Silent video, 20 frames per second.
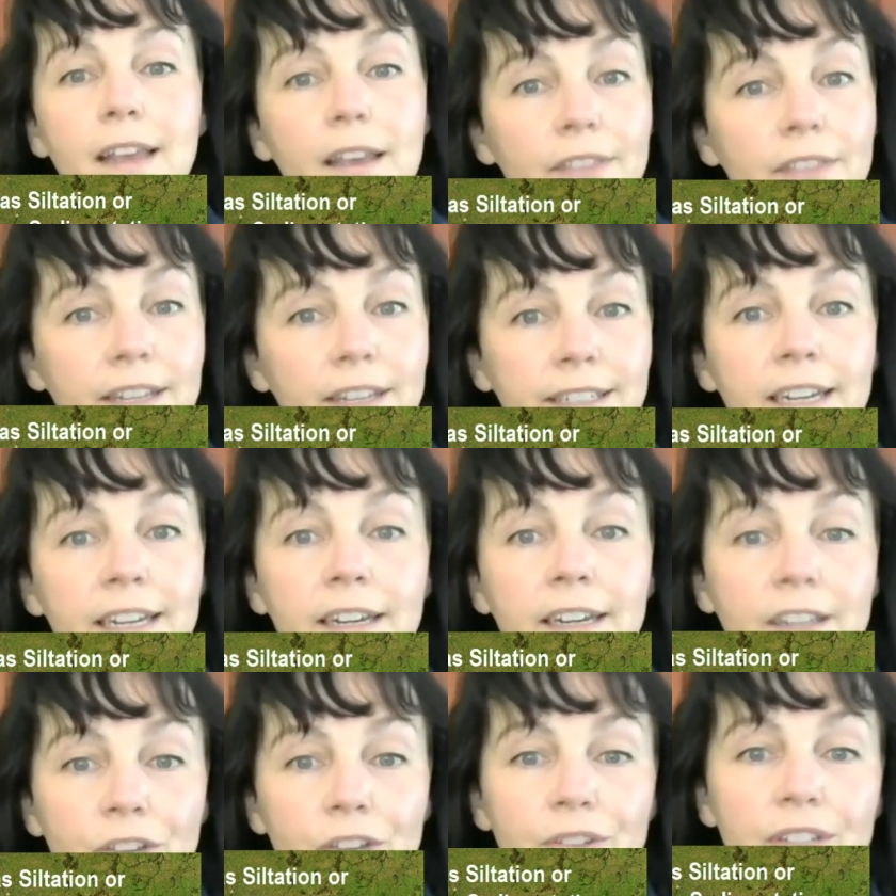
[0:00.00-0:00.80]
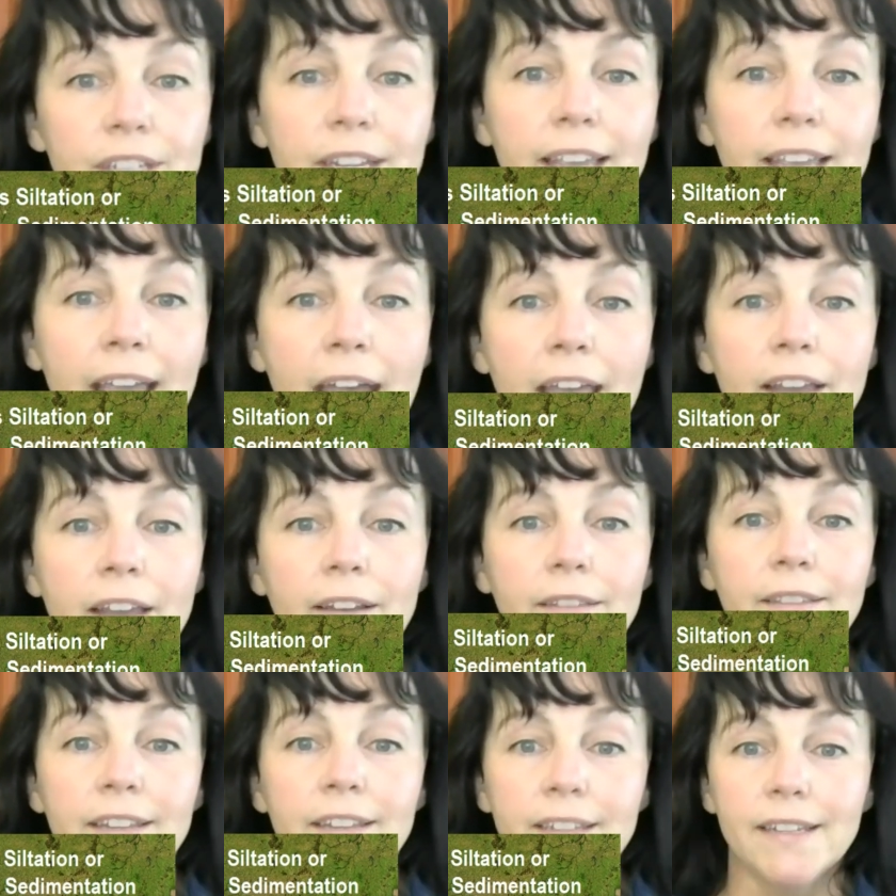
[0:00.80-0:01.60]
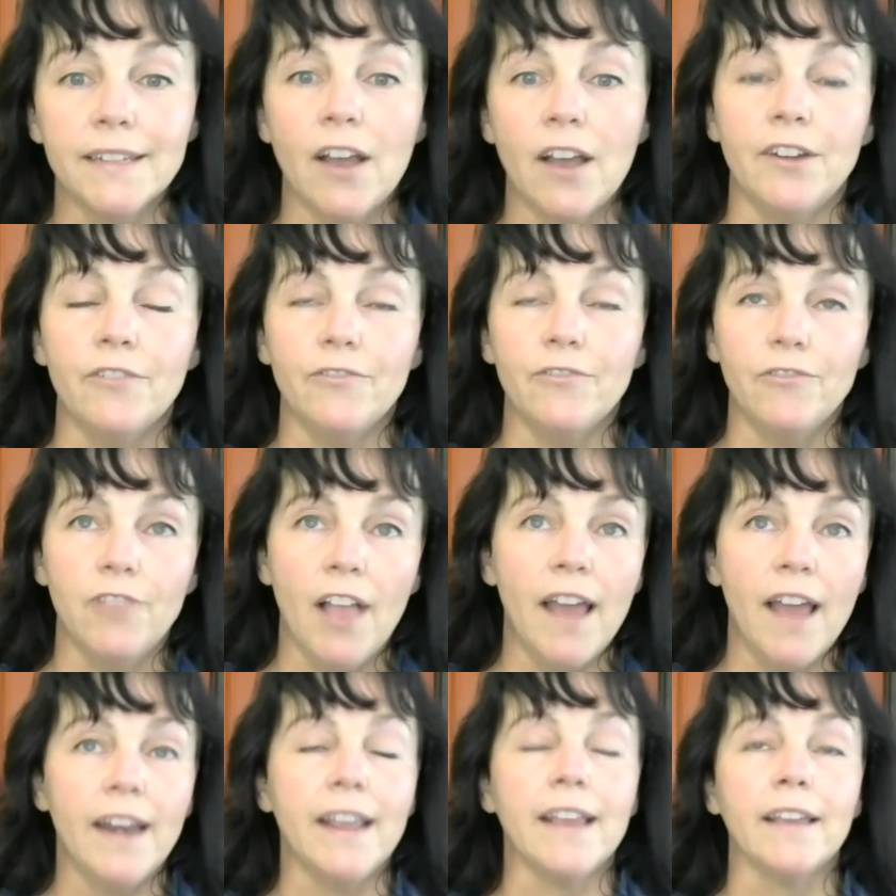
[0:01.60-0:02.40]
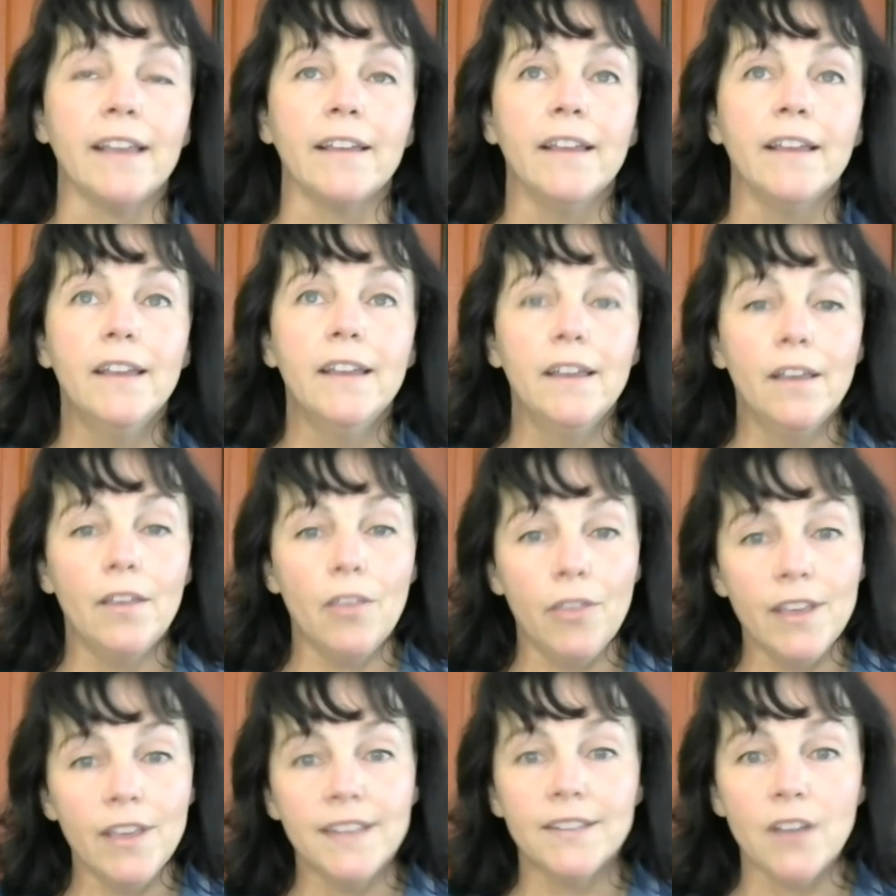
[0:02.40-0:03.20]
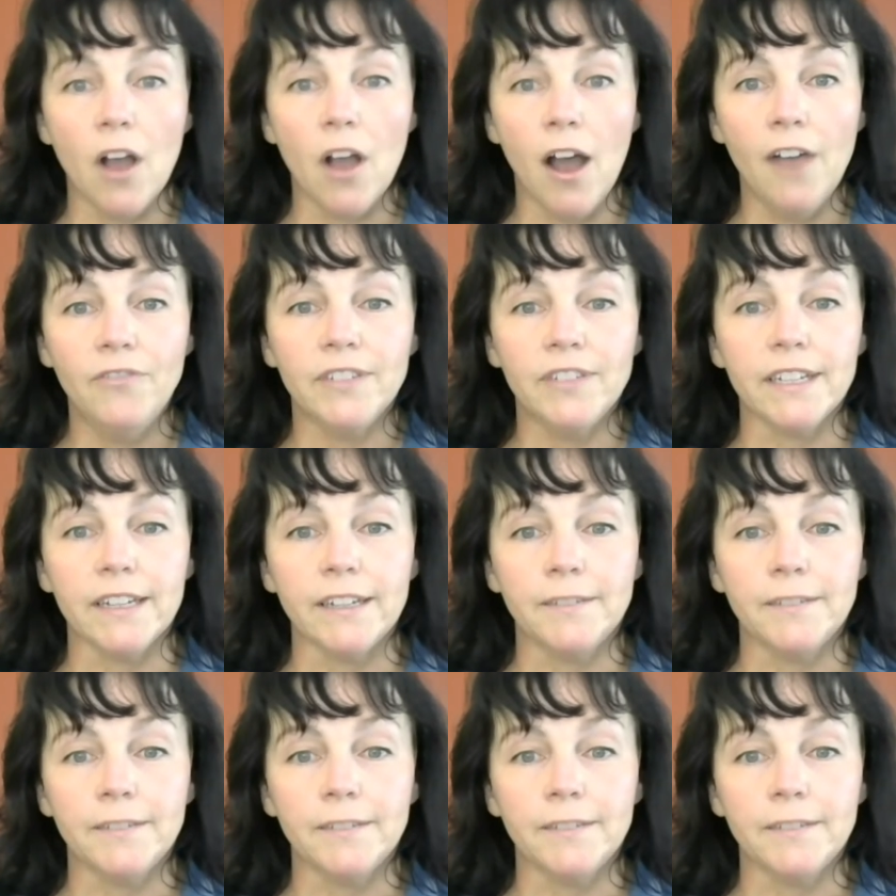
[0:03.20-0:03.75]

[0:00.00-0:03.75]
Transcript: that didn't used to get this kind of flooding this often.